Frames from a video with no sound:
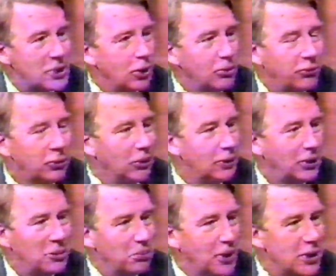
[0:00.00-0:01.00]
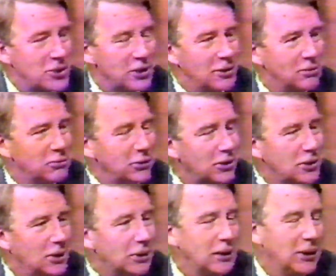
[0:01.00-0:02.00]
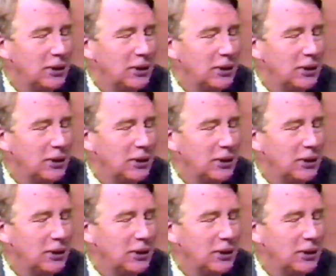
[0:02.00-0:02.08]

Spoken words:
was hopeful and positive and good.